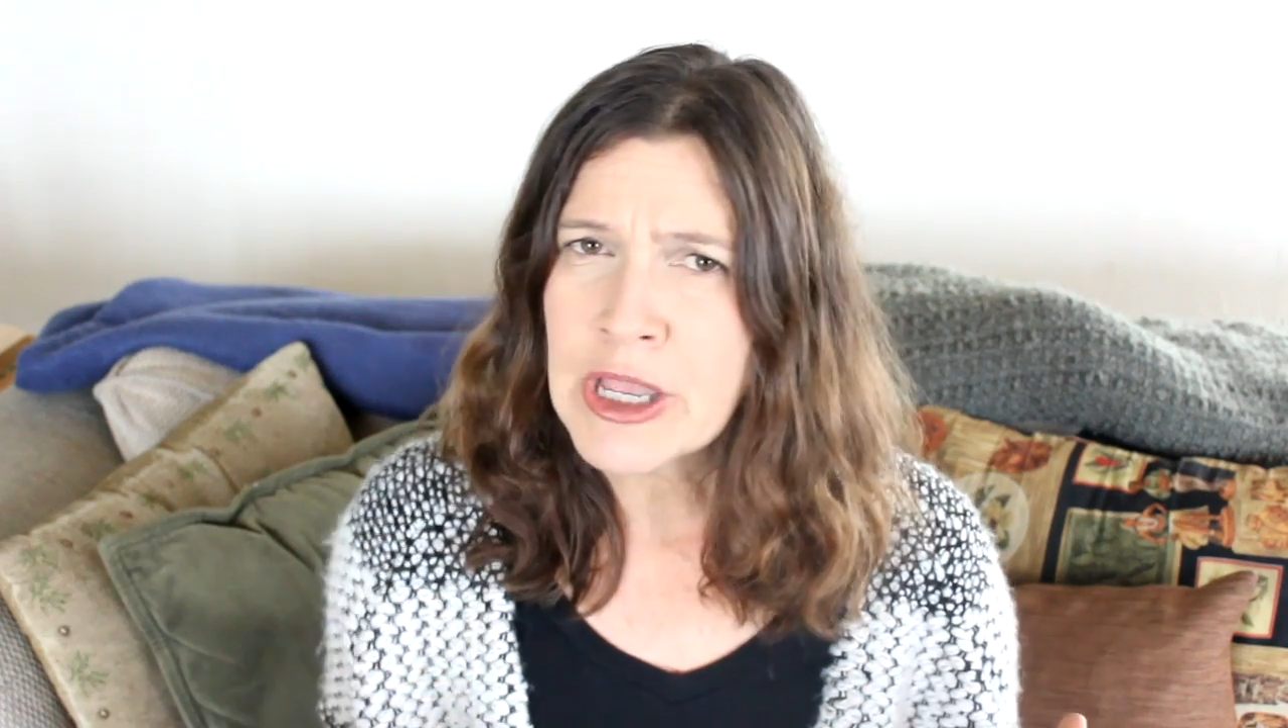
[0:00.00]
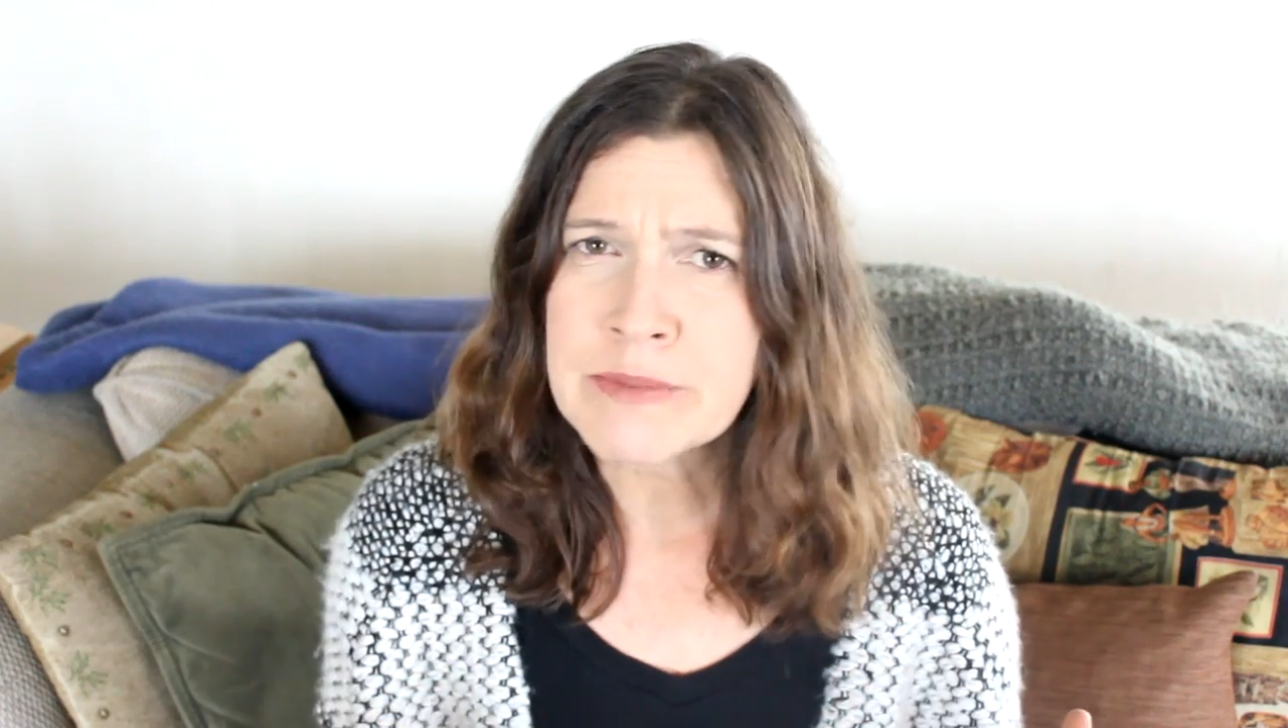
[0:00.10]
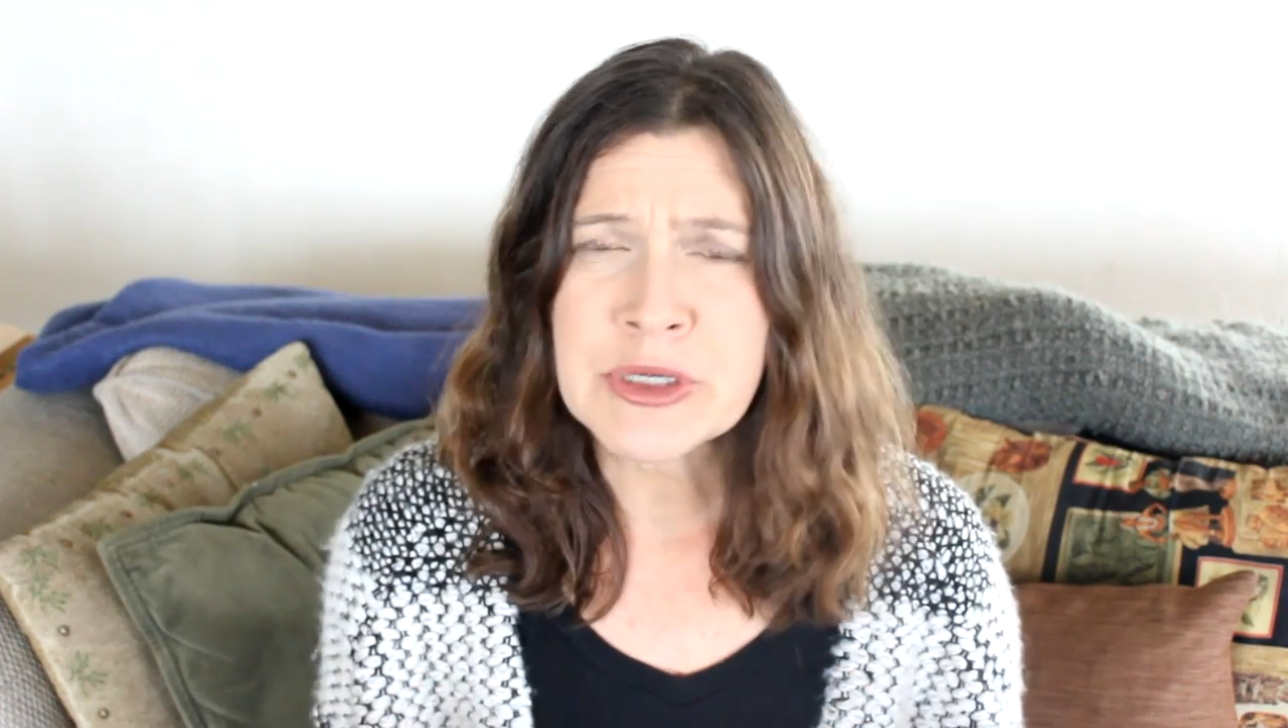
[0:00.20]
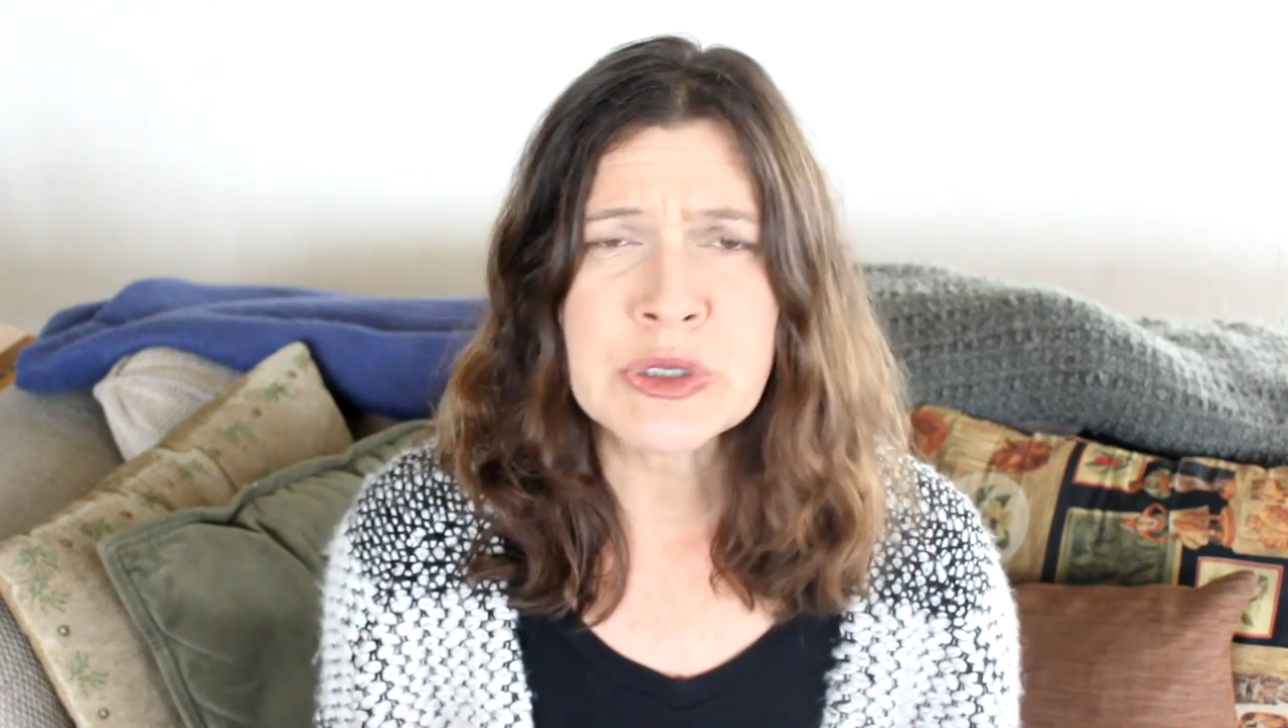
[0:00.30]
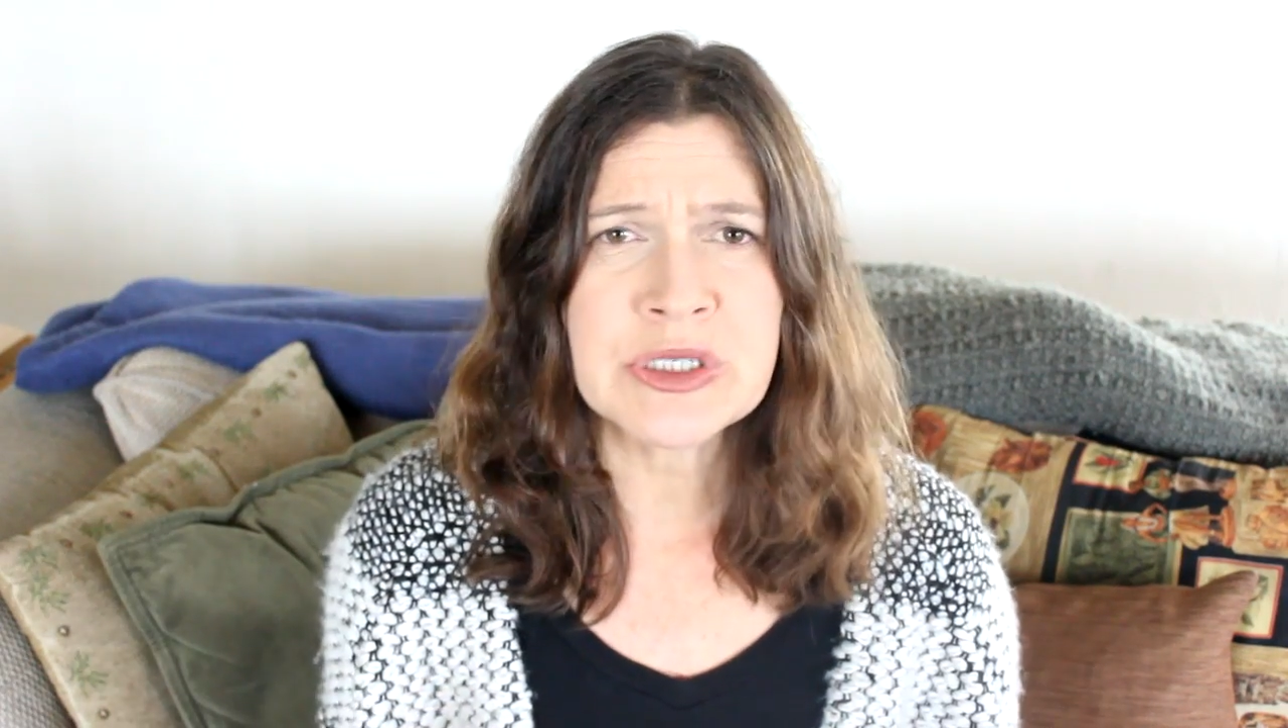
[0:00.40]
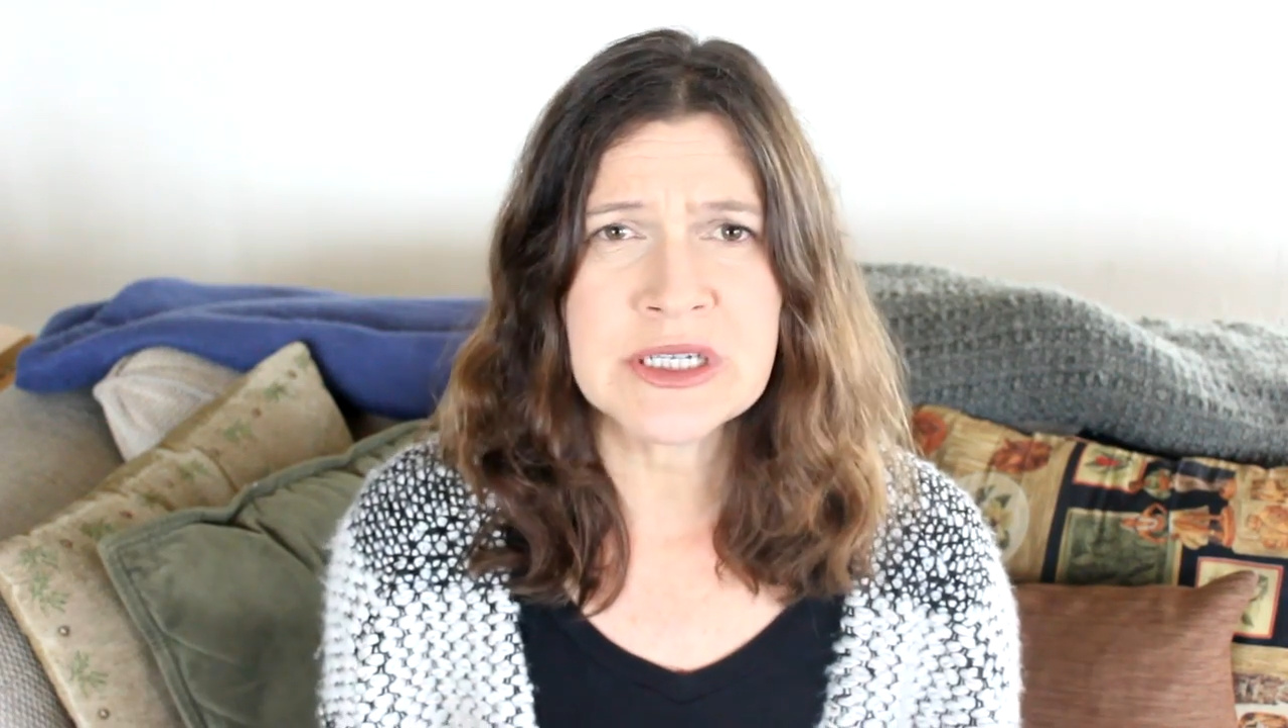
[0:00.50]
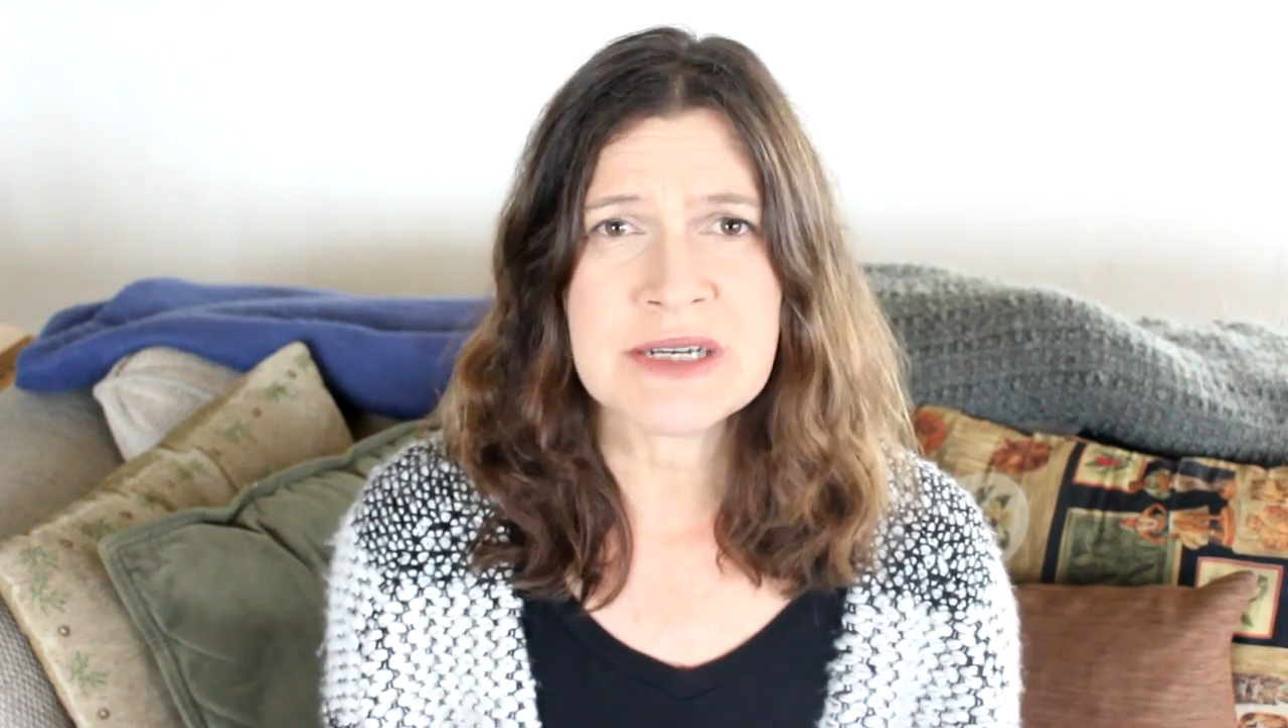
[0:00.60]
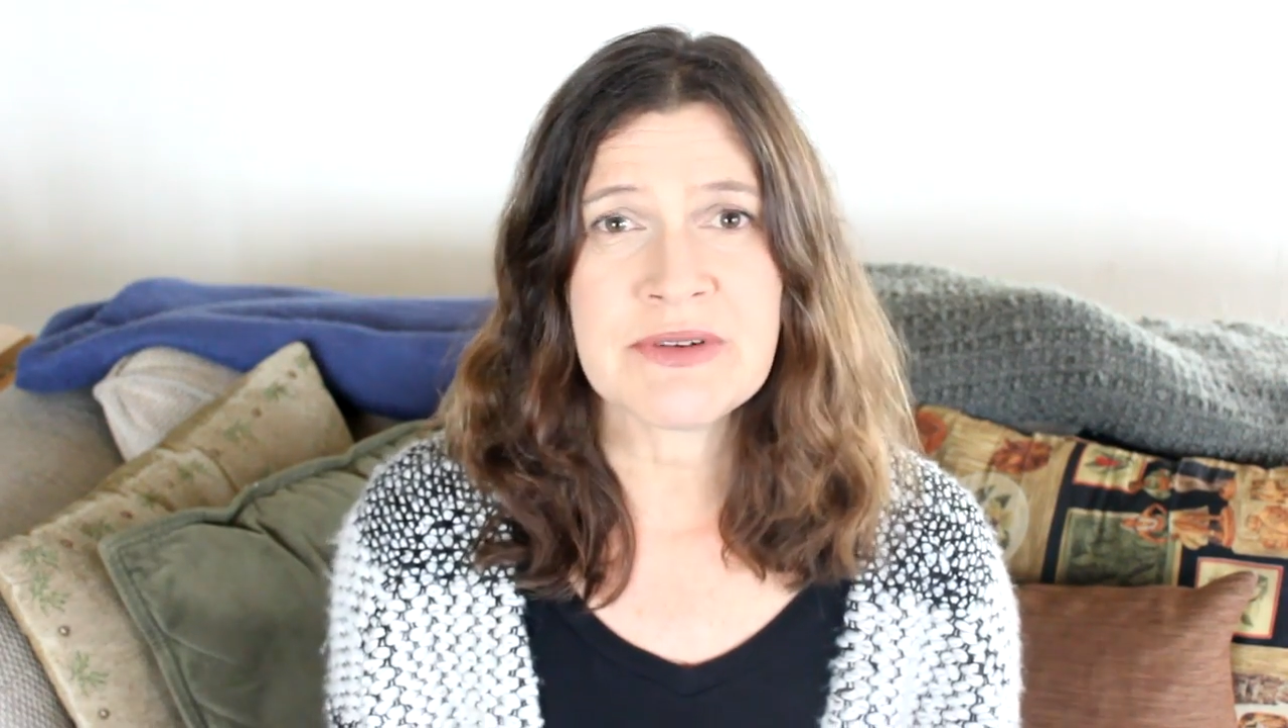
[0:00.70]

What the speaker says: abusive,